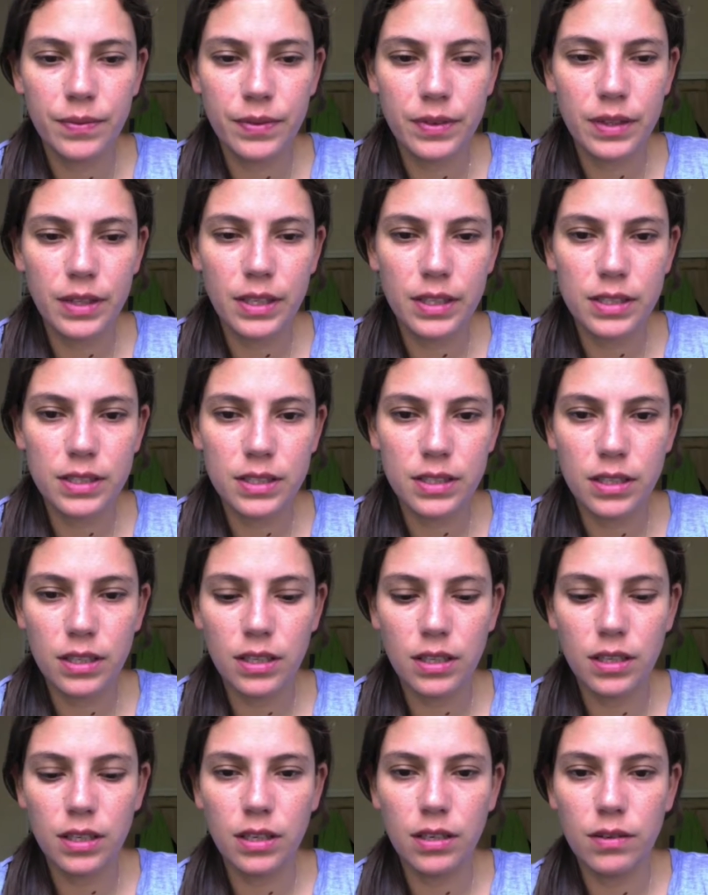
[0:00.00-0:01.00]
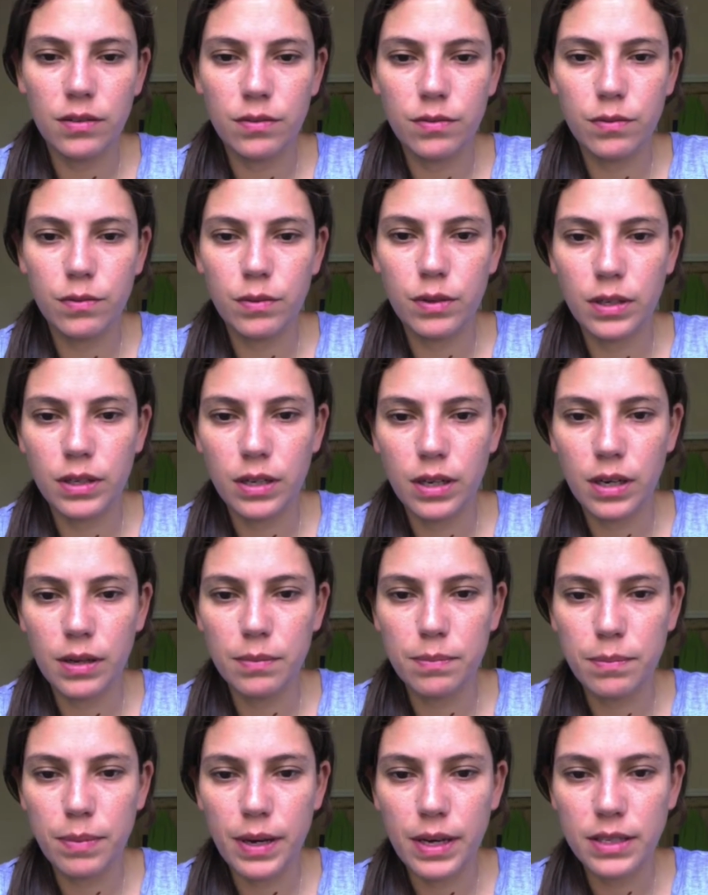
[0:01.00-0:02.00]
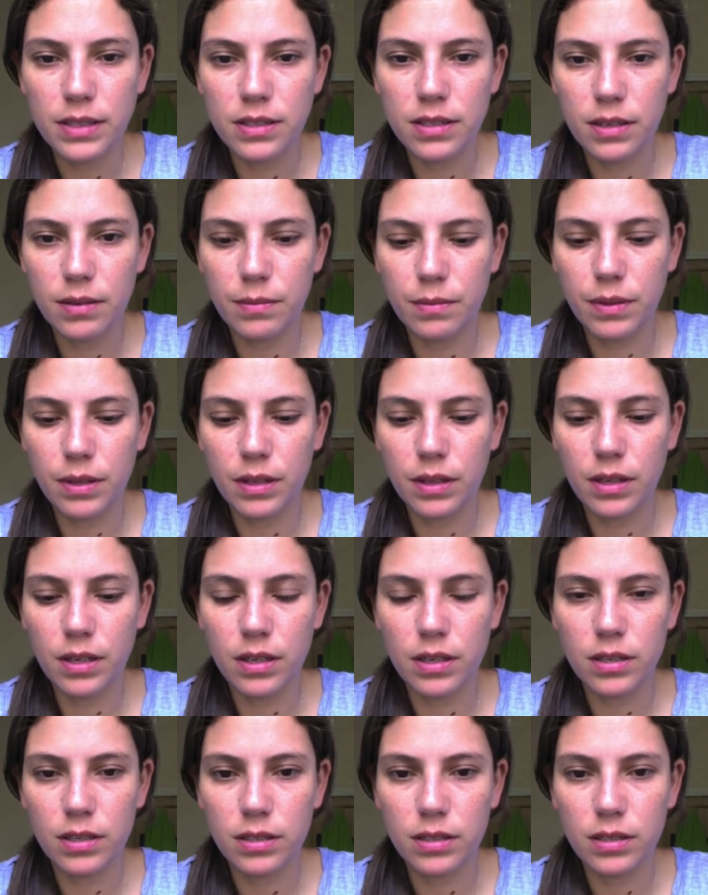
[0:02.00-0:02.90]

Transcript: Let's see if when I paste something there,